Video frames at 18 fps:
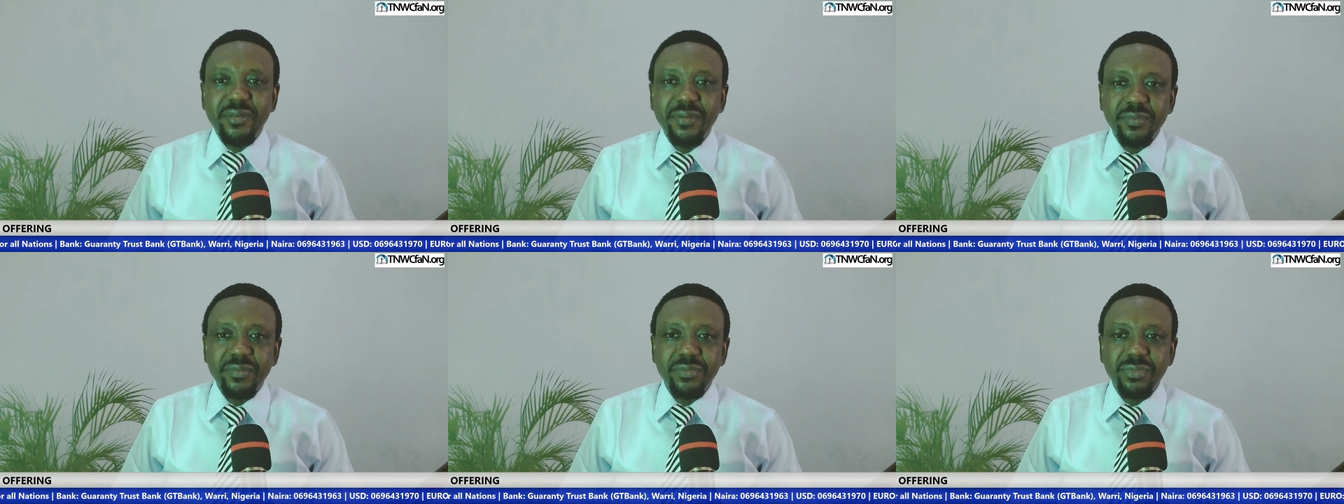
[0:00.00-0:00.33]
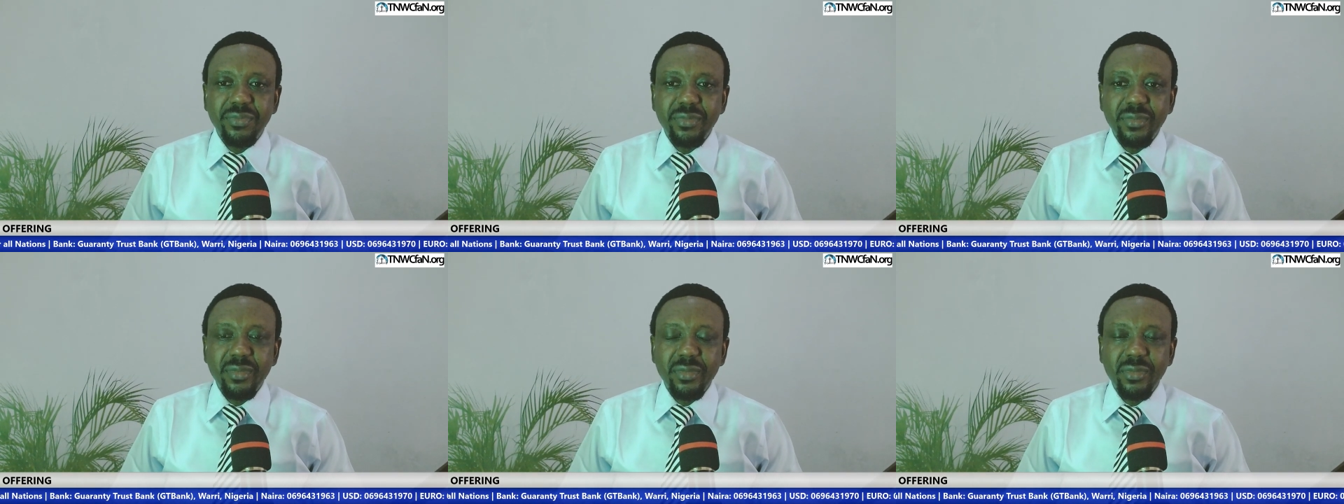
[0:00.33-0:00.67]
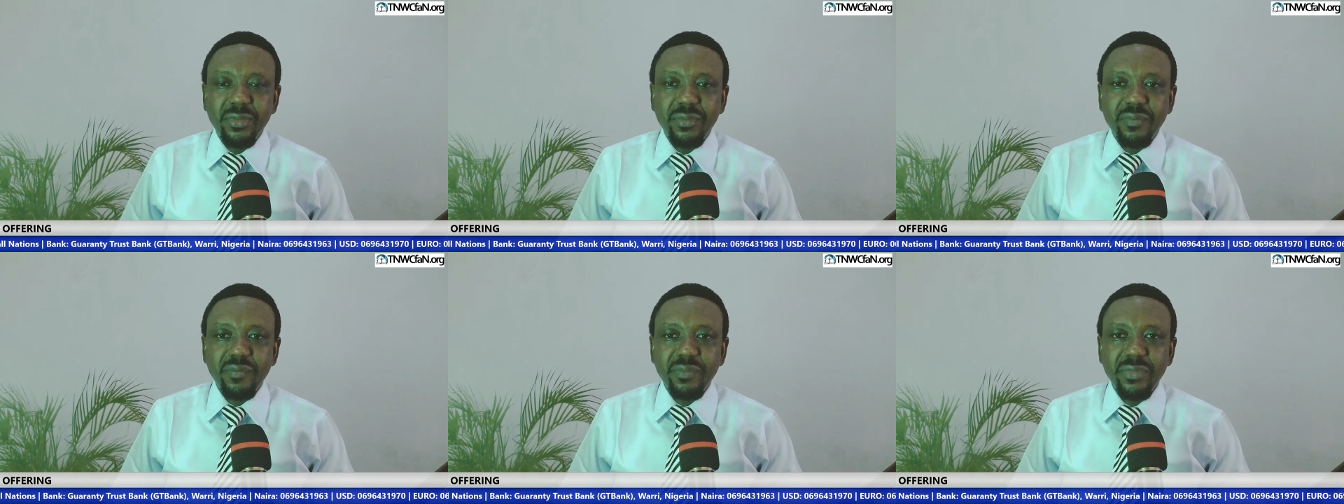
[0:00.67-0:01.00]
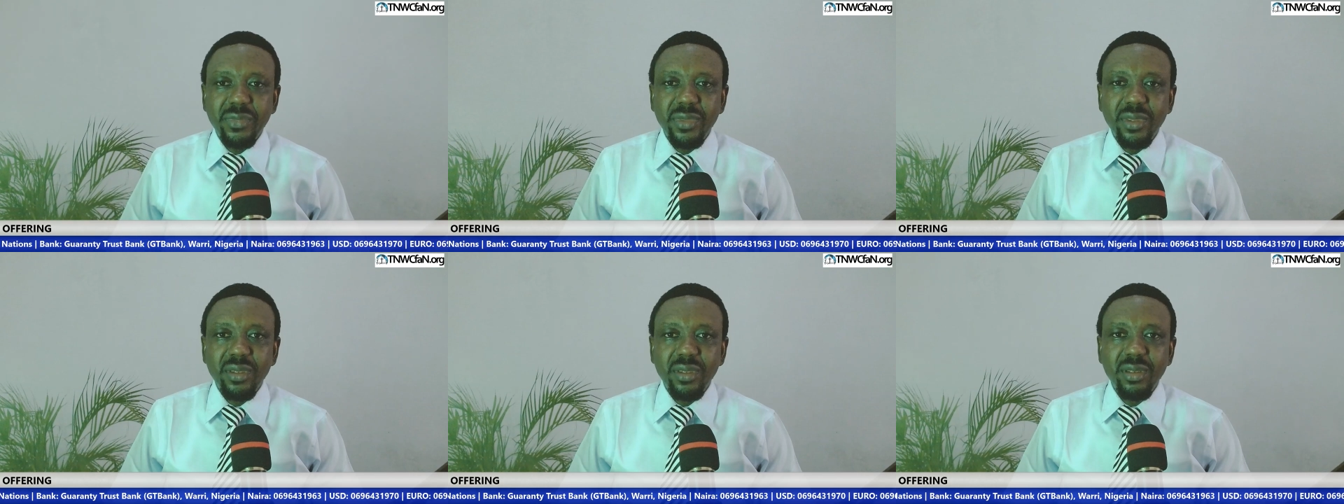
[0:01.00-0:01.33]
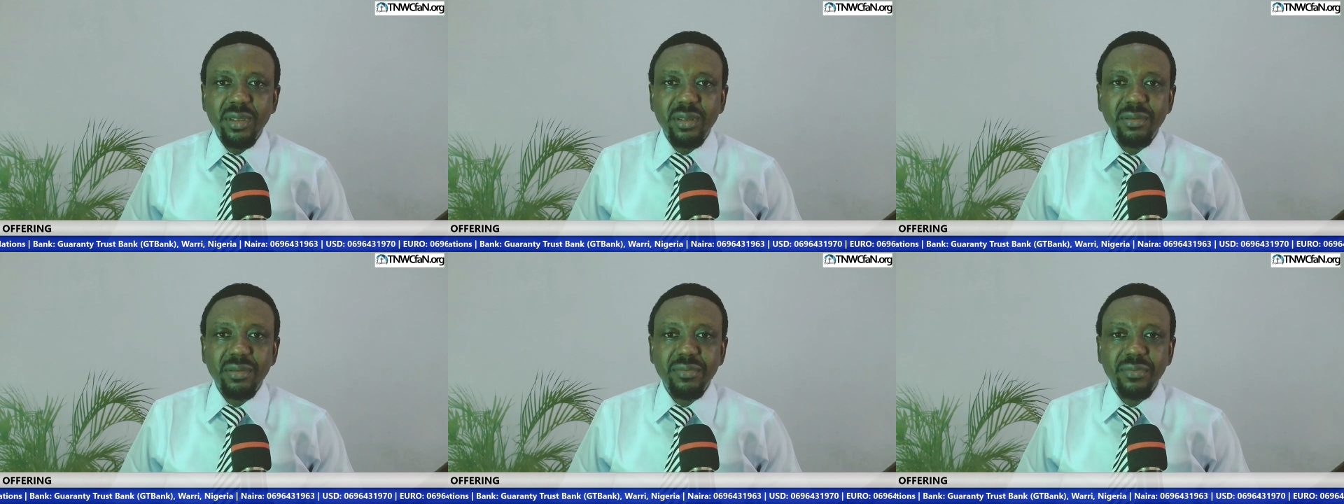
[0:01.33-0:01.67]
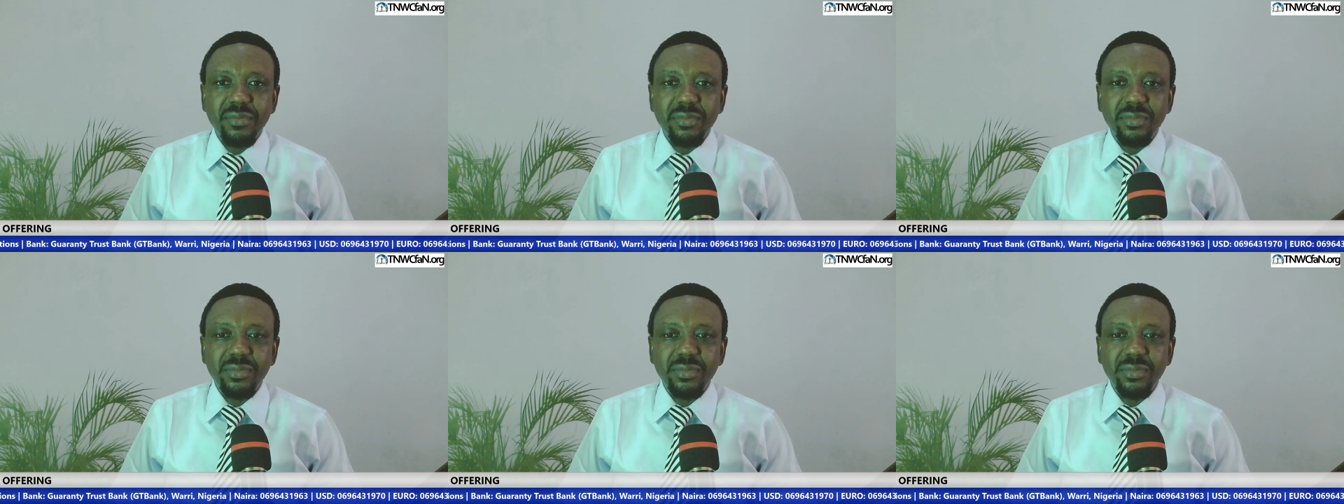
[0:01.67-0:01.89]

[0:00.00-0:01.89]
Nothing is said.